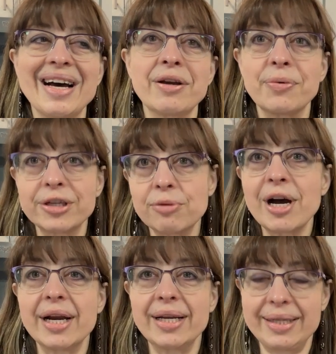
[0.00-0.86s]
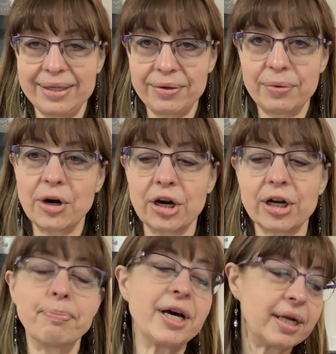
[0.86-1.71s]
You want your body to do the work.
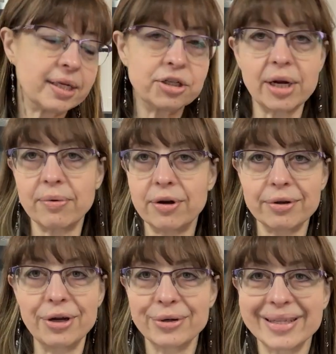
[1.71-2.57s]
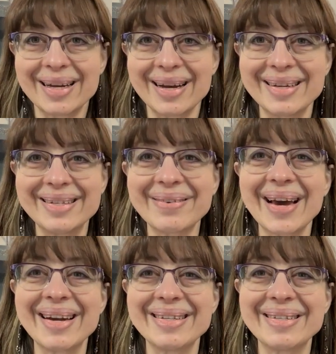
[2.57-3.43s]
But in general, it's
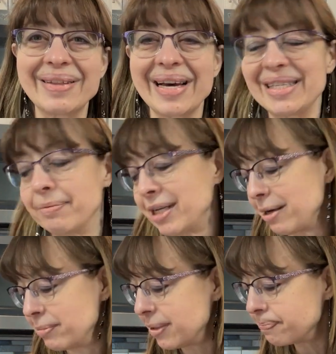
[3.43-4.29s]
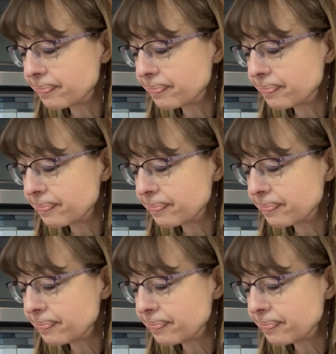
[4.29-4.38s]
okay to do that sometimes.